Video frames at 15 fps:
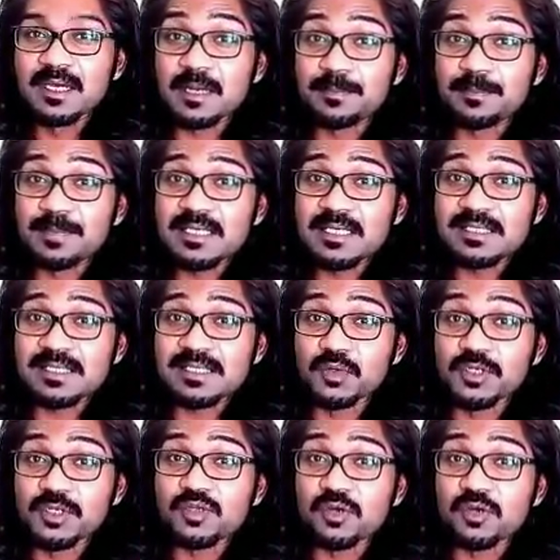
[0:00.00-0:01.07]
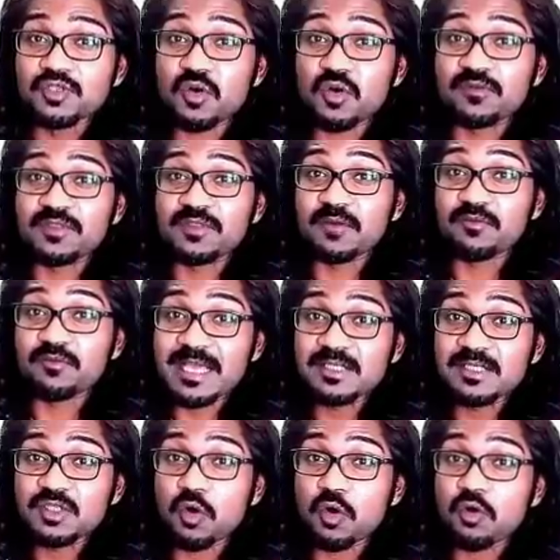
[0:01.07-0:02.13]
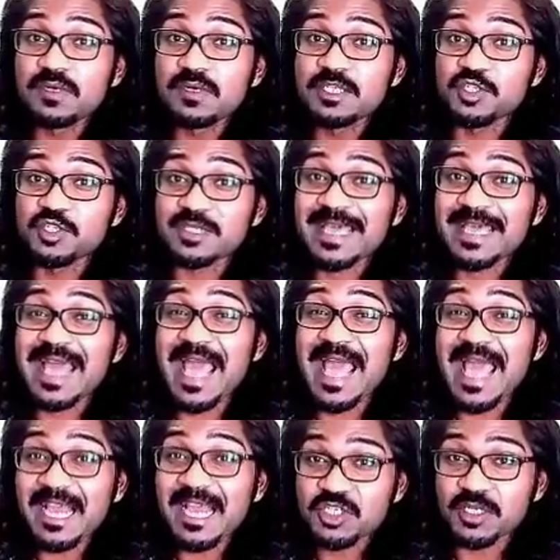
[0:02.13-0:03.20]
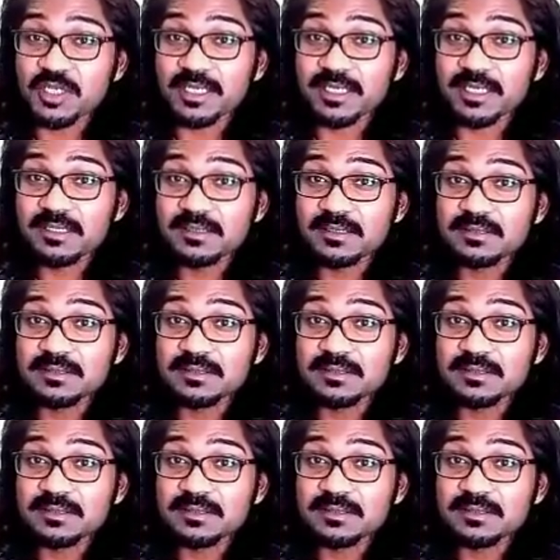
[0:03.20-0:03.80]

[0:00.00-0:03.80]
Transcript: a person who is not of their race or religion can actually